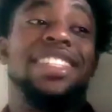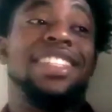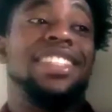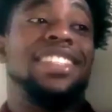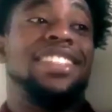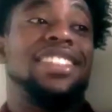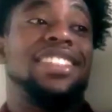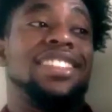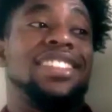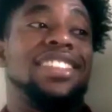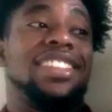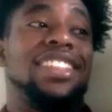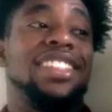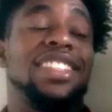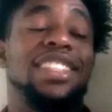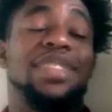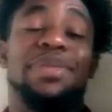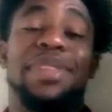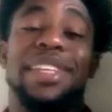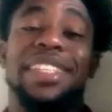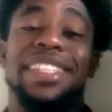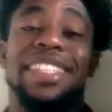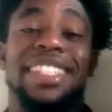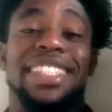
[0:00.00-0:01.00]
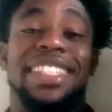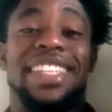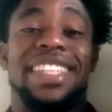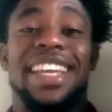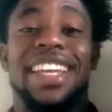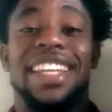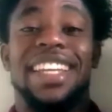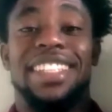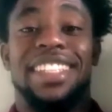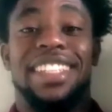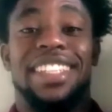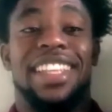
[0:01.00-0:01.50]
is something that's
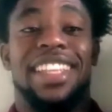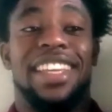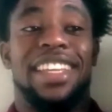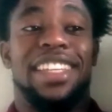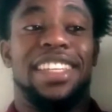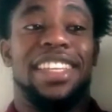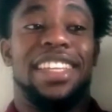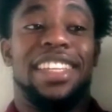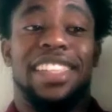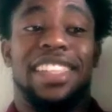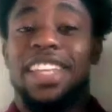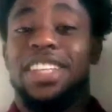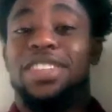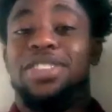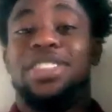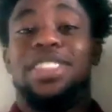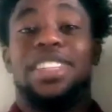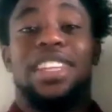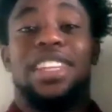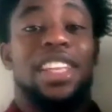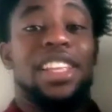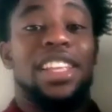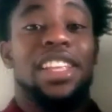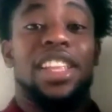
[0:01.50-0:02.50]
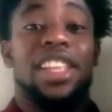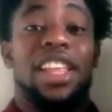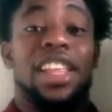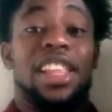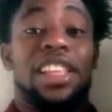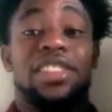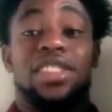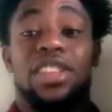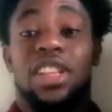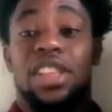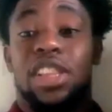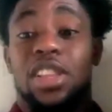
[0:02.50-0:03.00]
intense and like you said, that
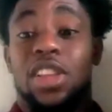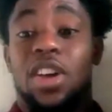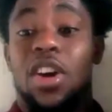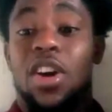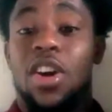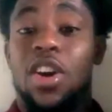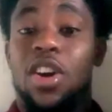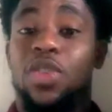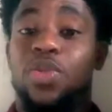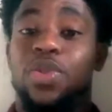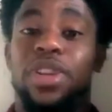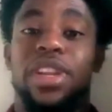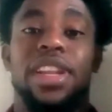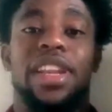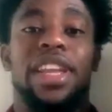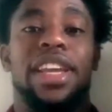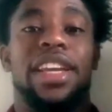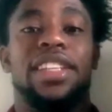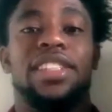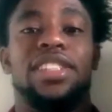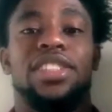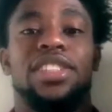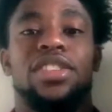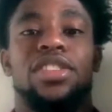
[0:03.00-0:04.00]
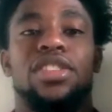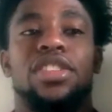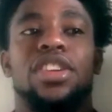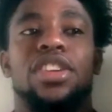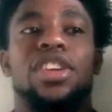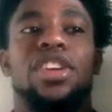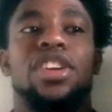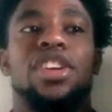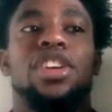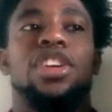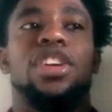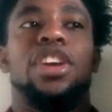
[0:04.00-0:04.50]
was a long-winded answer.
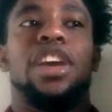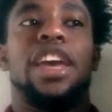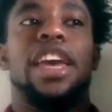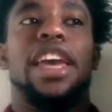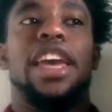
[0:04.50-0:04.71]
And